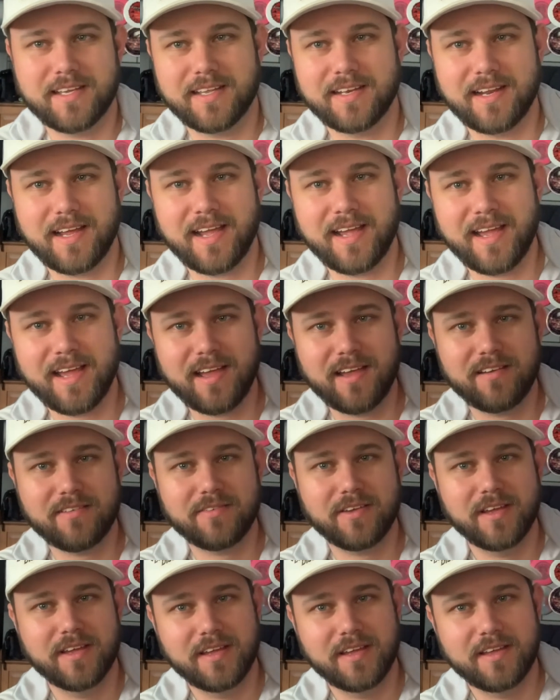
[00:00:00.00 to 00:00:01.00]
And I have
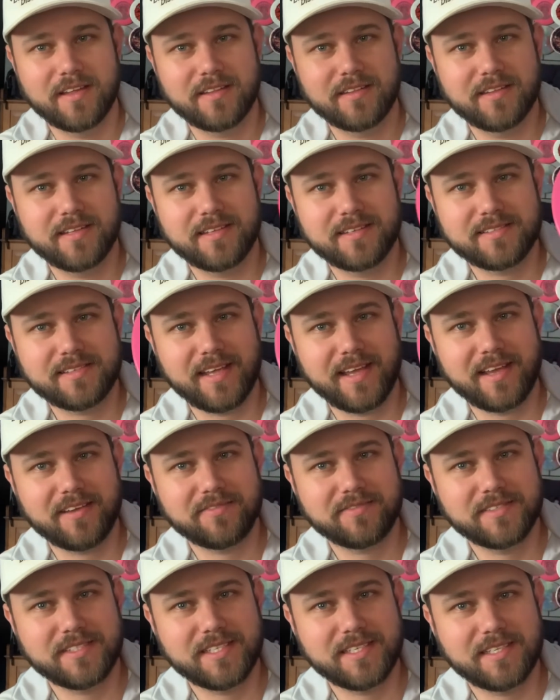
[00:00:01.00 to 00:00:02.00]
this
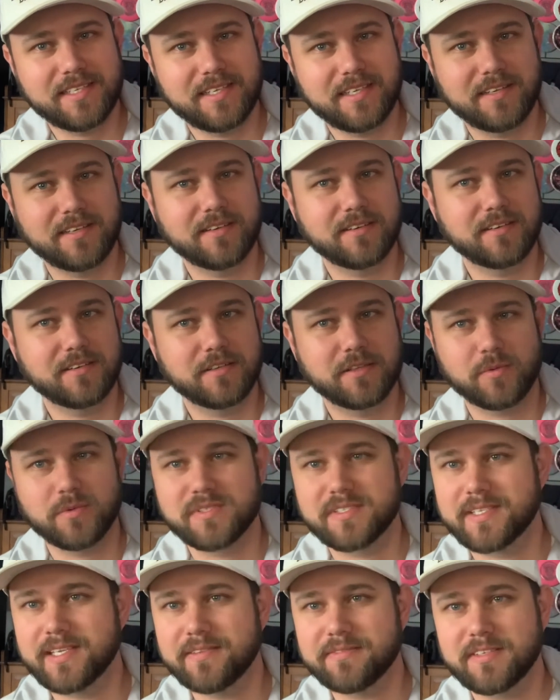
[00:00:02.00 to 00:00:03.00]
FD here that
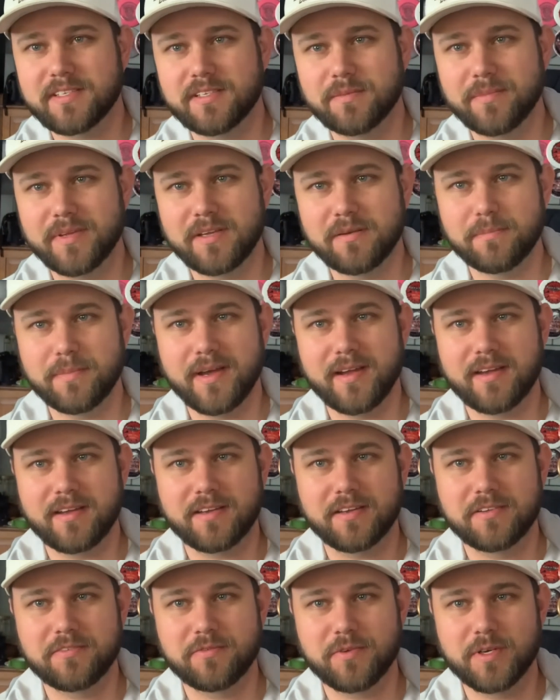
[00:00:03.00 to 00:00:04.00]
was gifted to me by a
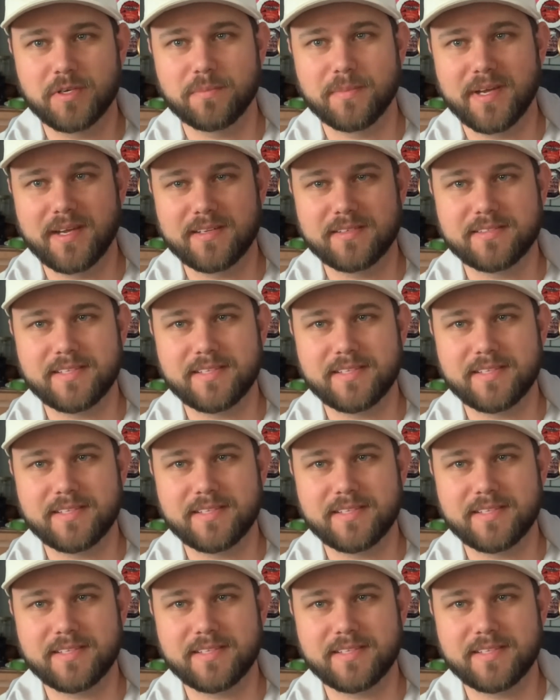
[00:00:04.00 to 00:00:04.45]
good friend of mine,